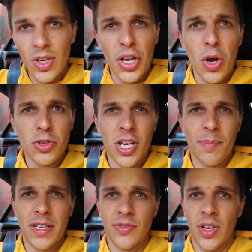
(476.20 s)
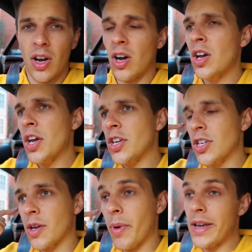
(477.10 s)
an old shape SVR,
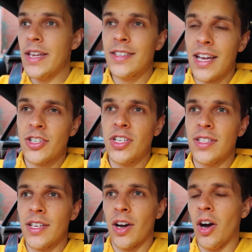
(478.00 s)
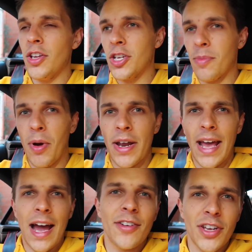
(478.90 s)
you could buy a Nissan GTR, you could buy an
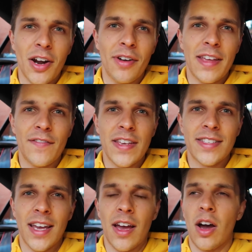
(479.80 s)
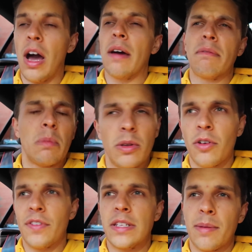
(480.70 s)
Audi R8 V10, well,
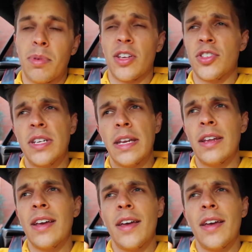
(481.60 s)
not V10 Plus, you need,